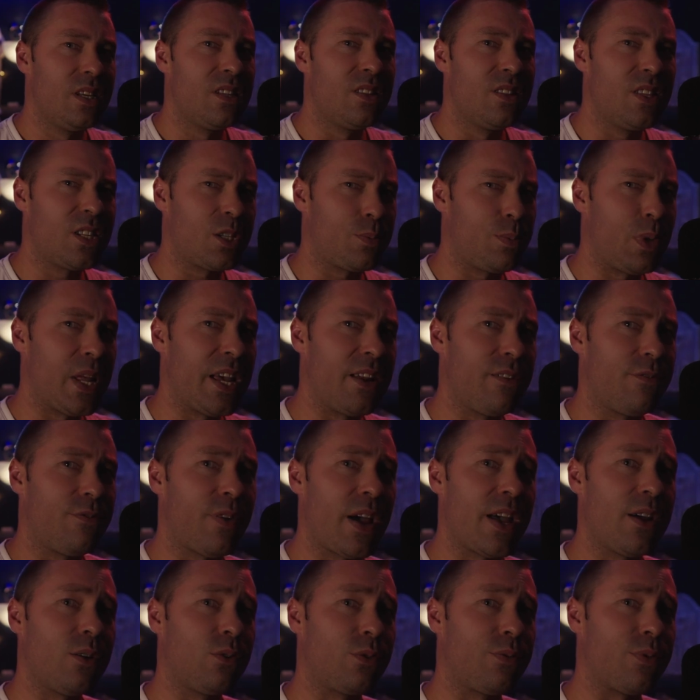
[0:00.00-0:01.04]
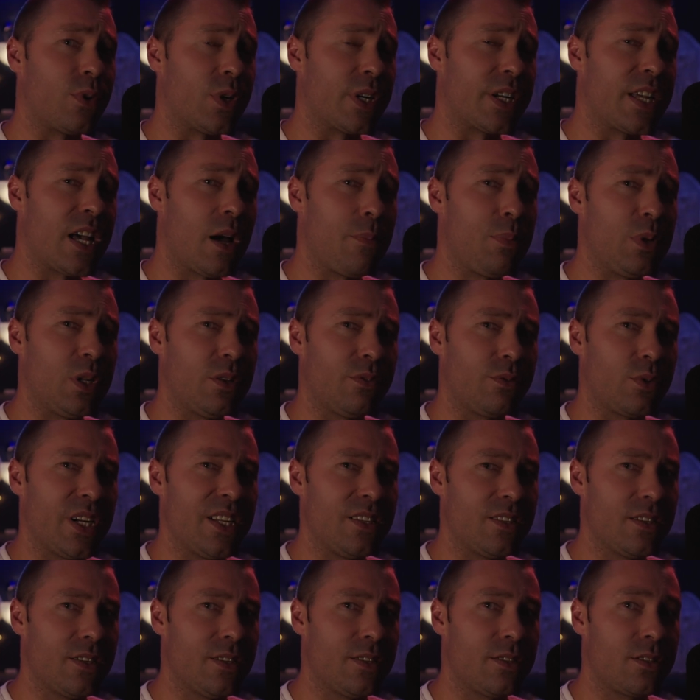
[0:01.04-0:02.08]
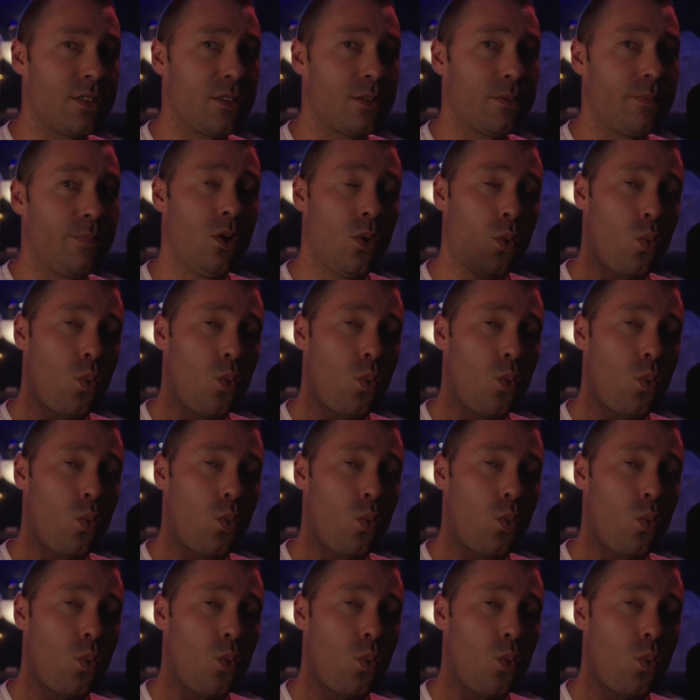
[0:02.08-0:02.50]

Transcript: This plan failed for a couple of reasons.